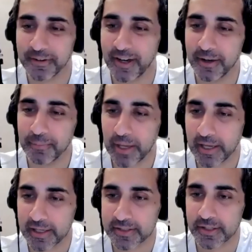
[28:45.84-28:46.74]
I
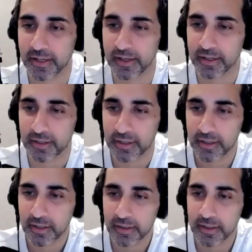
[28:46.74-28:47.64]
guess the
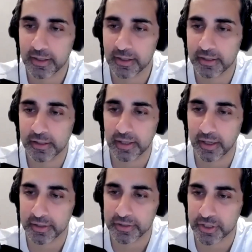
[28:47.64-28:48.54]

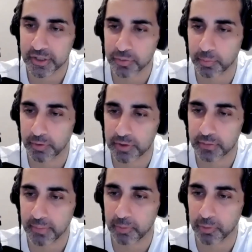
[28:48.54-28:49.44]
EEA says we're moving to the
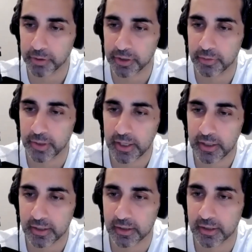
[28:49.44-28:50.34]
member-only Q&A.
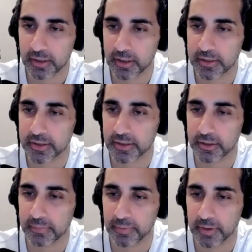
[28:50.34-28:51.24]
I think that's,
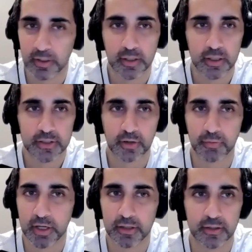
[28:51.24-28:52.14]
is that right?